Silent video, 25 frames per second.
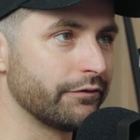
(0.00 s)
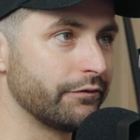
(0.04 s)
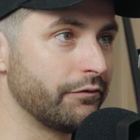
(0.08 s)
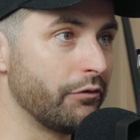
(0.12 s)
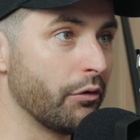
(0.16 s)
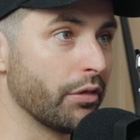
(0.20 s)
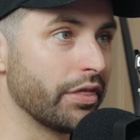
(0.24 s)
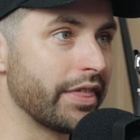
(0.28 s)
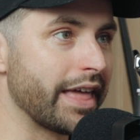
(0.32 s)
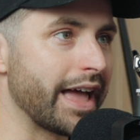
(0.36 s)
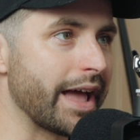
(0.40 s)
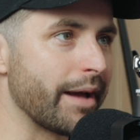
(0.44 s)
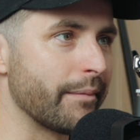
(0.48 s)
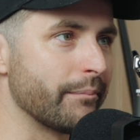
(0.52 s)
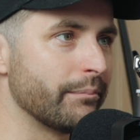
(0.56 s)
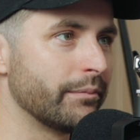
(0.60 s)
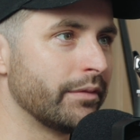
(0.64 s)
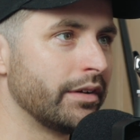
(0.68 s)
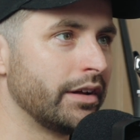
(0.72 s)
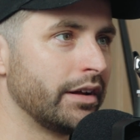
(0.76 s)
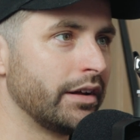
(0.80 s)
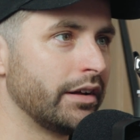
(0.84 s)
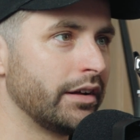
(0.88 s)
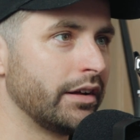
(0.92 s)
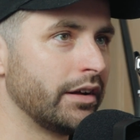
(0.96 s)
for them,
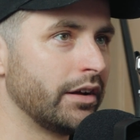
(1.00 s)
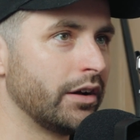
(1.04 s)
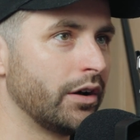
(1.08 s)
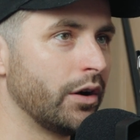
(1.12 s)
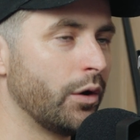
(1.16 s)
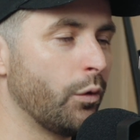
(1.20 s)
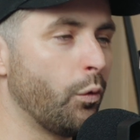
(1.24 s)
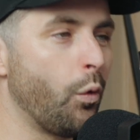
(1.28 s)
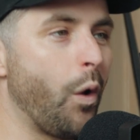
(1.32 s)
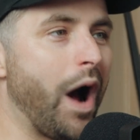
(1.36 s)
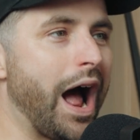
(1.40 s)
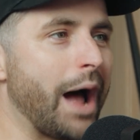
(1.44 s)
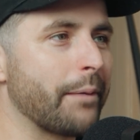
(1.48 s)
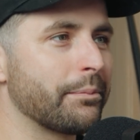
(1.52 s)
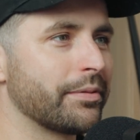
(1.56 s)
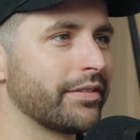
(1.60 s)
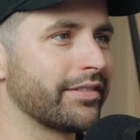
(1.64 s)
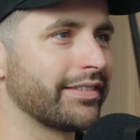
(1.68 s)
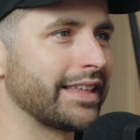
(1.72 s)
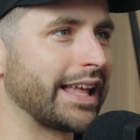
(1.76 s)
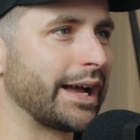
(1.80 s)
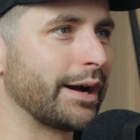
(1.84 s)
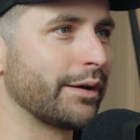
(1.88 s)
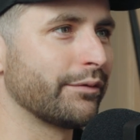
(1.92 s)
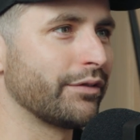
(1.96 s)
what
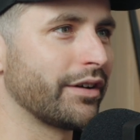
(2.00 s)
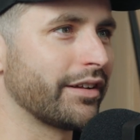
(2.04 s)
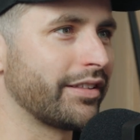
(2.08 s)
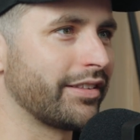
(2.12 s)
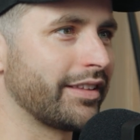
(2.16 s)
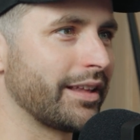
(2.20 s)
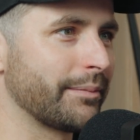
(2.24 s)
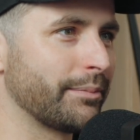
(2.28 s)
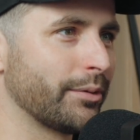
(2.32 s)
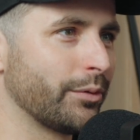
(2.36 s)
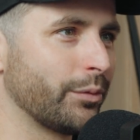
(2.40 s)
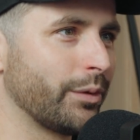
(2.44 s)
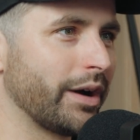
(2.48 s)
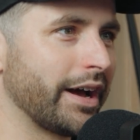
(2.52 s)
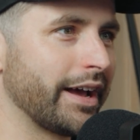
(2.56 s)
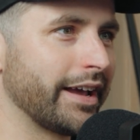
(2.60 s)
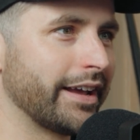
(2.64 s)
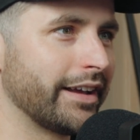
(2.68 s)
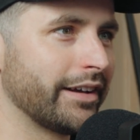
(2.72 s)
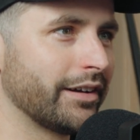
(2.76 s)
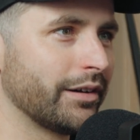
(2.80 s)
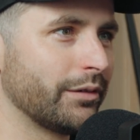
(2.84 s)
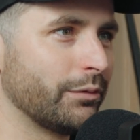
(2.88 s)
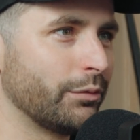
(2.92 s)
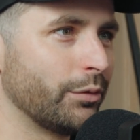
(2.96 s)
happens now if I step away?